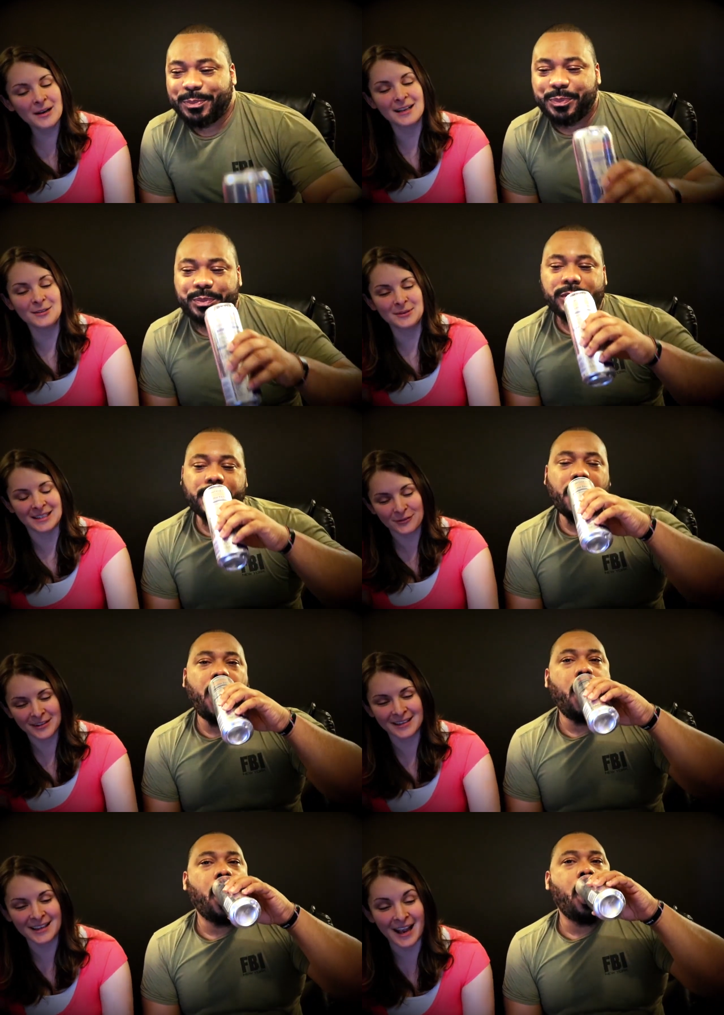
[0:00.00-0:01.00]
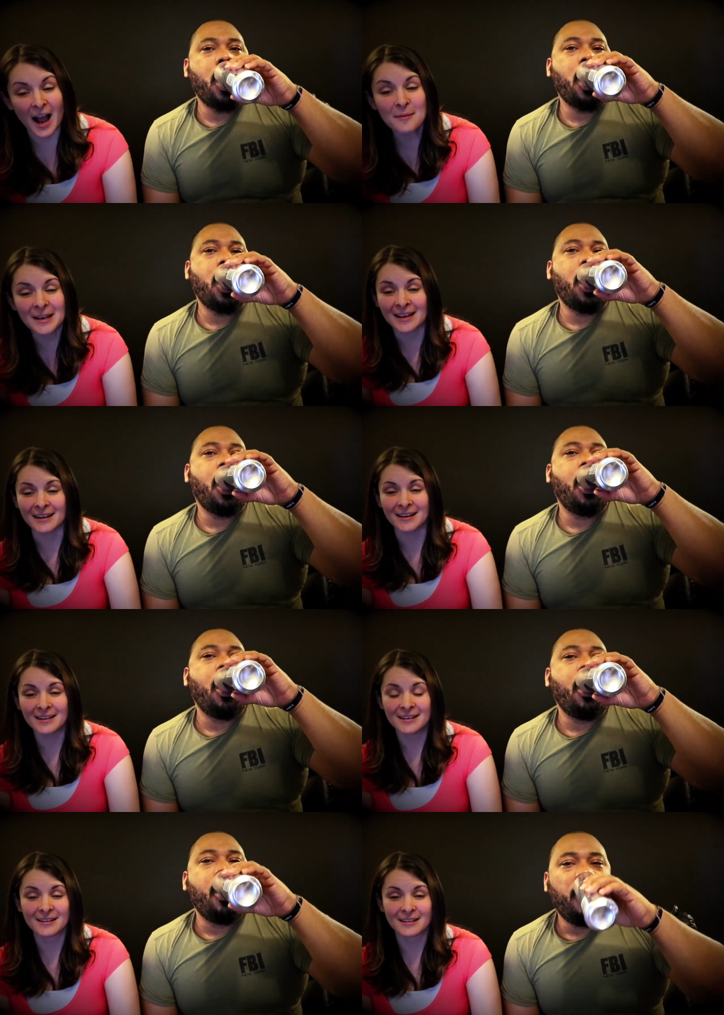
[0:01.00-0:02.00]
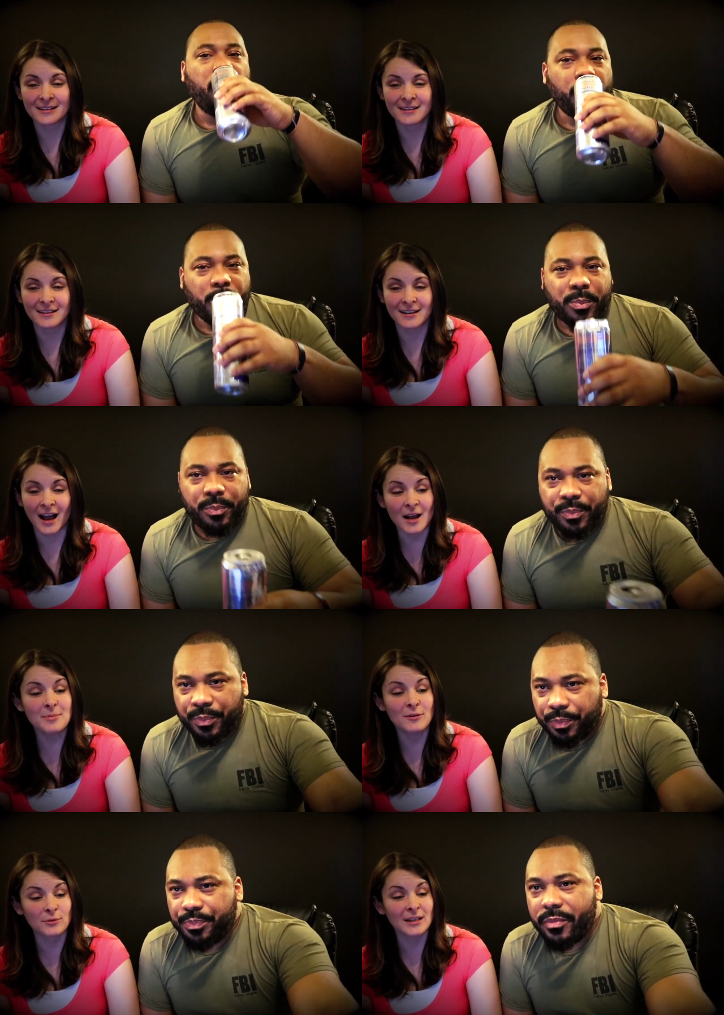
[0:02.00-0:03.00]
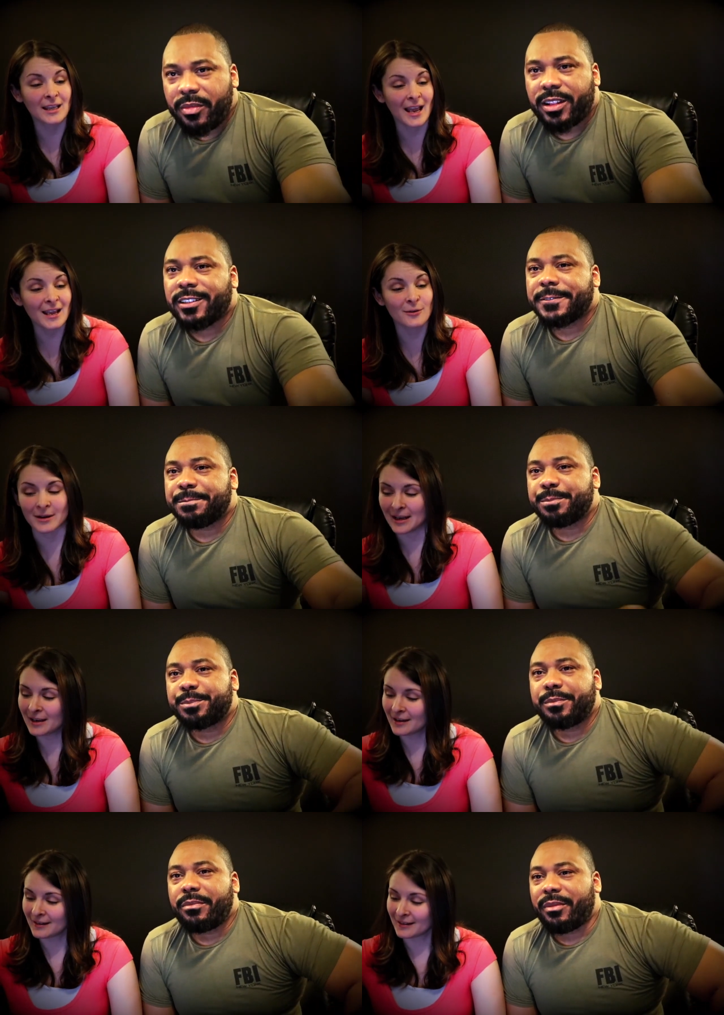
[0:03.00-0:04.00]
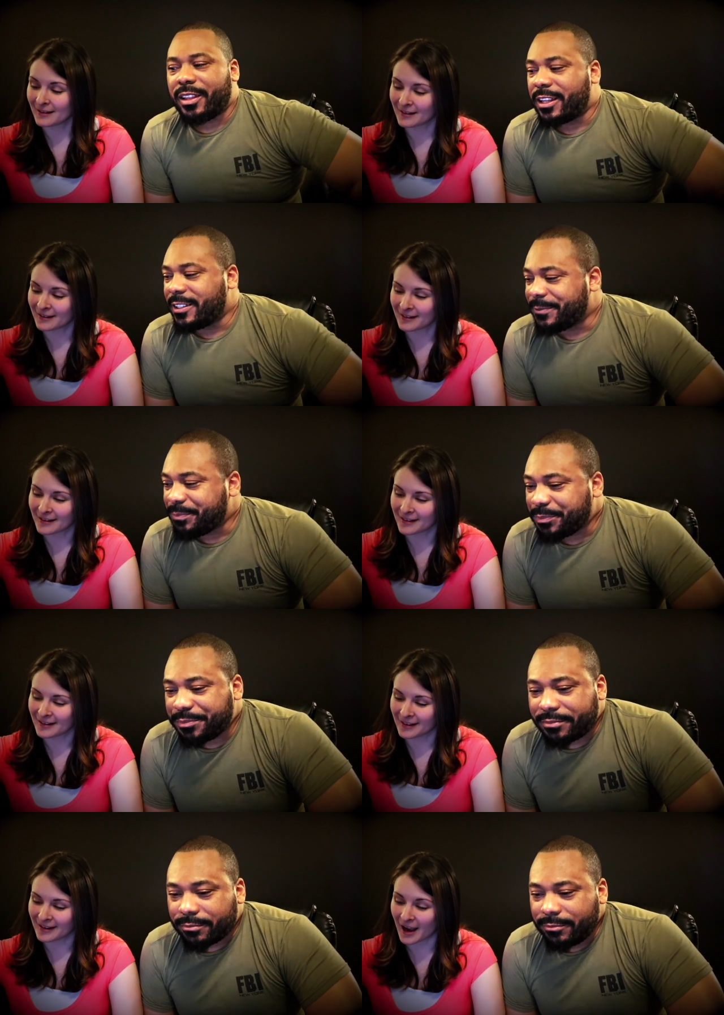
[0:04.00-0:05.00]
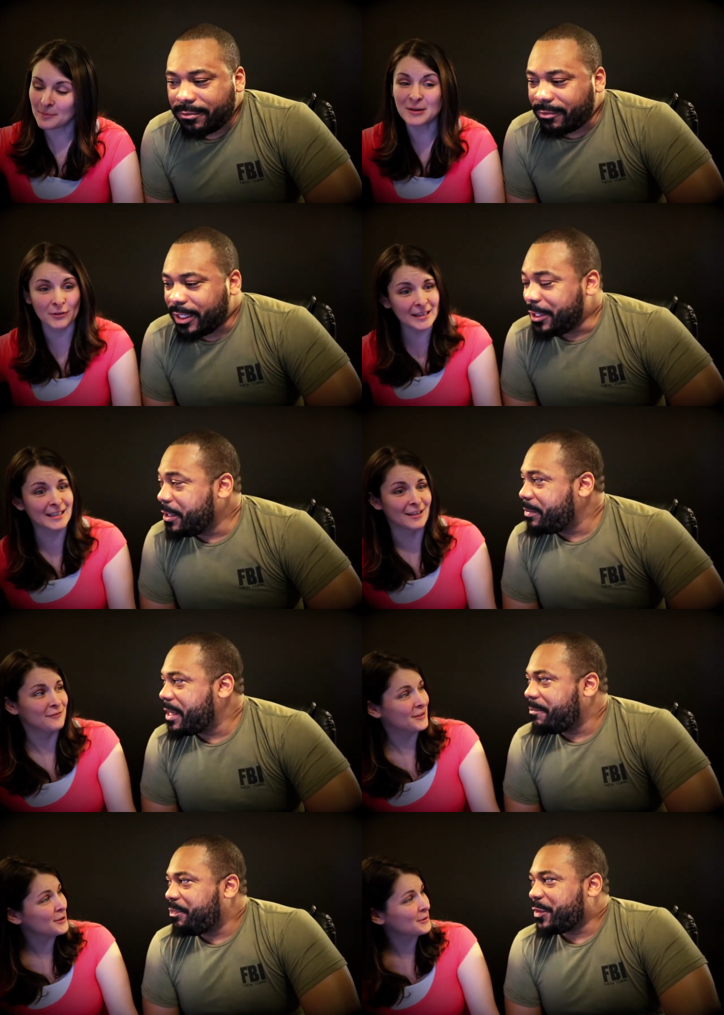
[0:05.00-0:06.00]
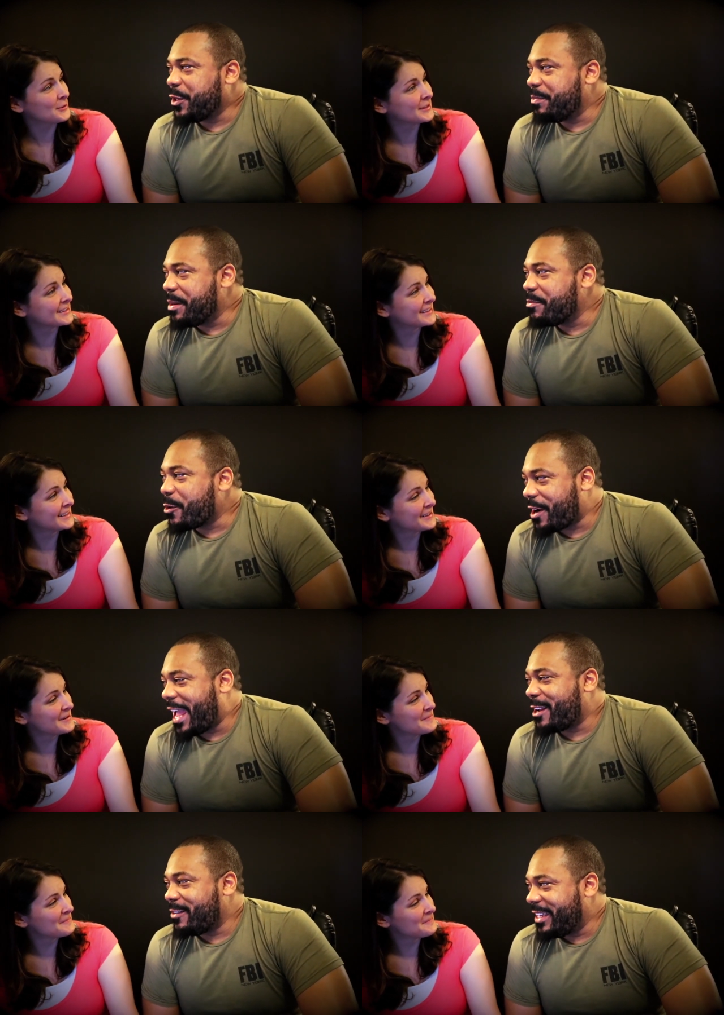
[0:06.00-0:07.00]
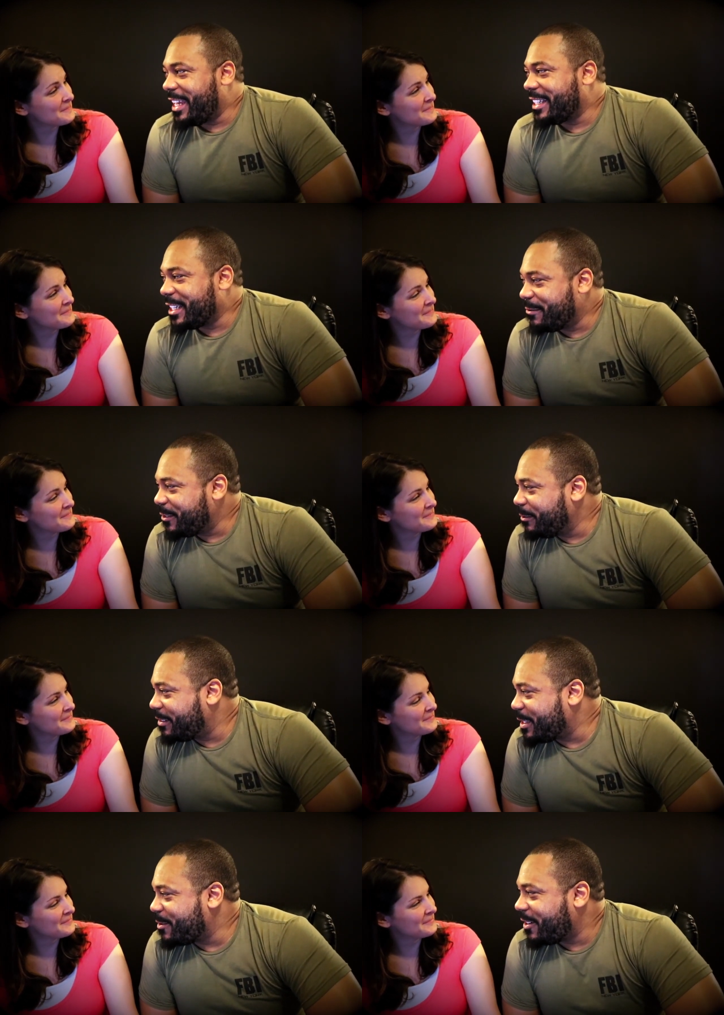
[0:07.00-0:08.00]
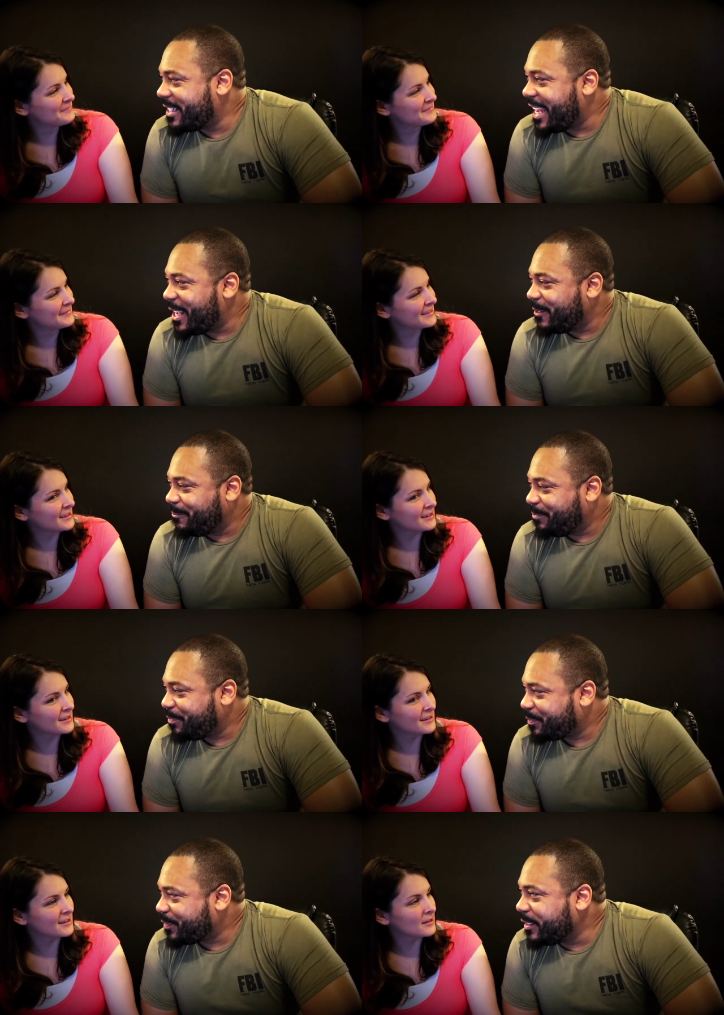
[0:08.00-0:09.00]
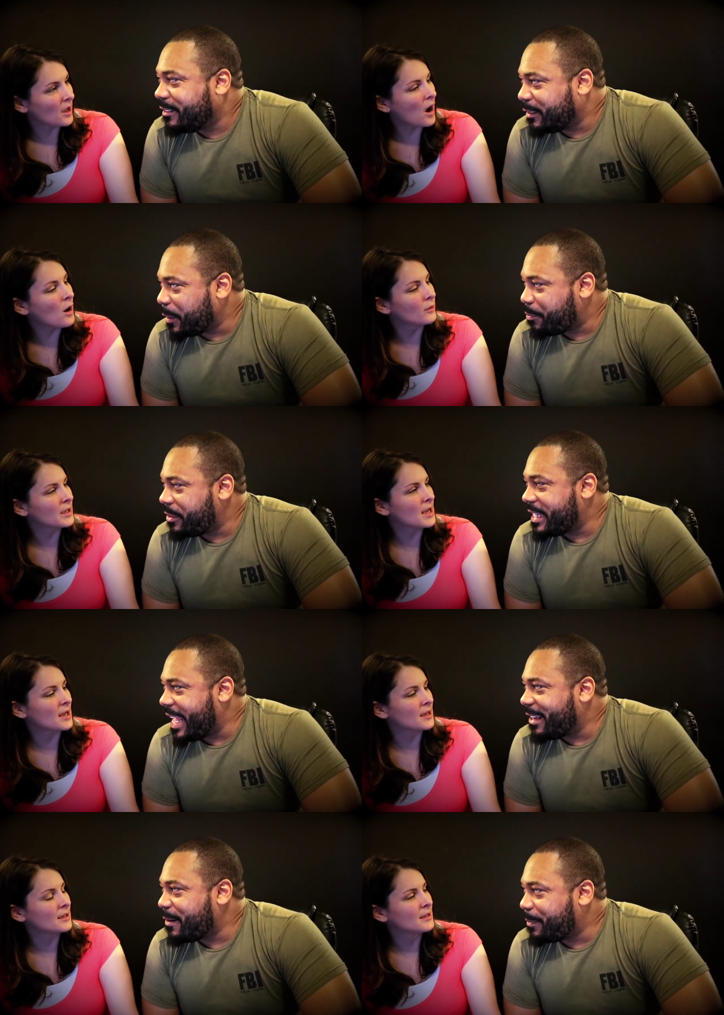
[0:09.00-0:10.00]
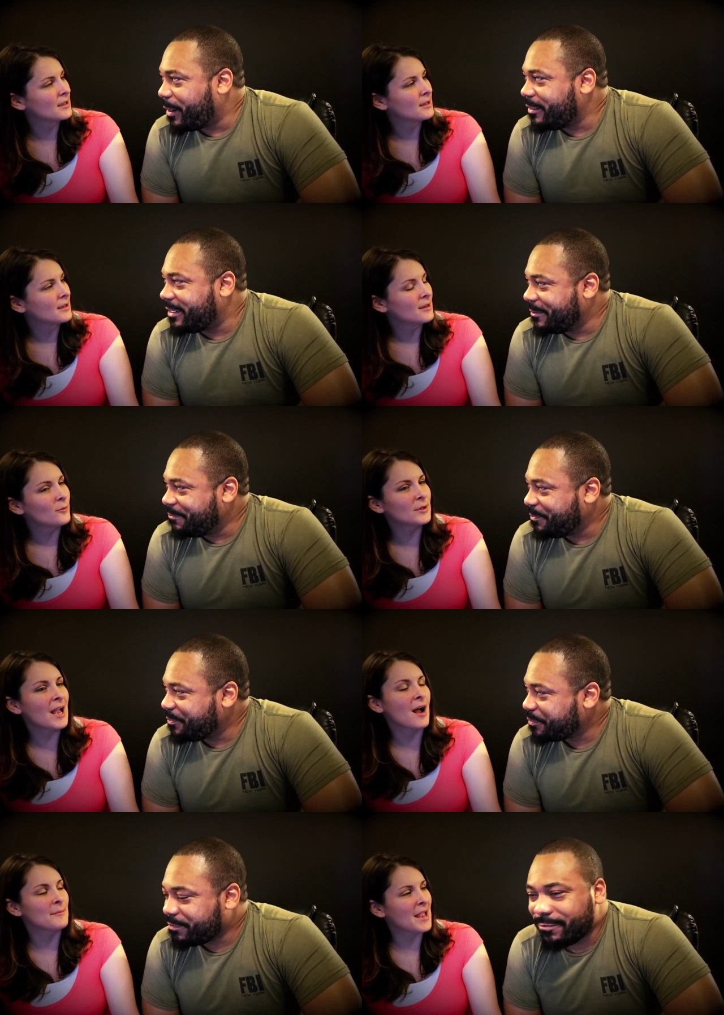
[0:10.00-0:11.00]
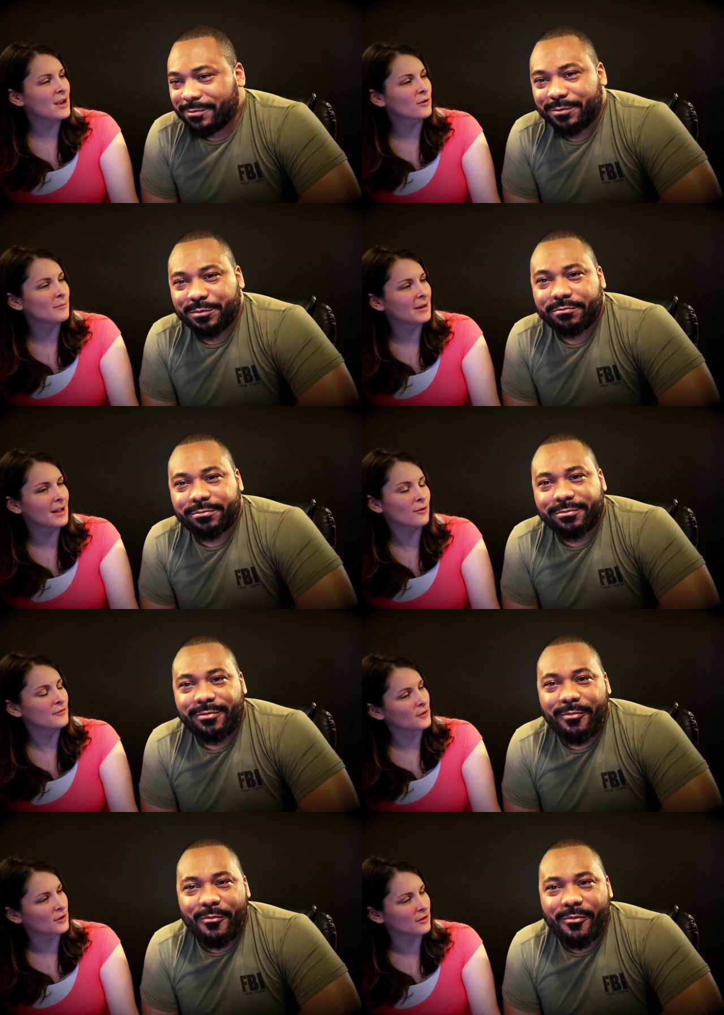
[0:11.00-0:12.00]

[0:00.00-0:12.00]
Speaker 1: would I do differently? I mean, I'd be really angry. I'd be really confused.
Speaker 2: You'd be, you'd be more angry and confused than you are now. You seem oh, a pretty yeah. angry person.
Speaker 1: Well, yeah, I'm angry, but I don't feel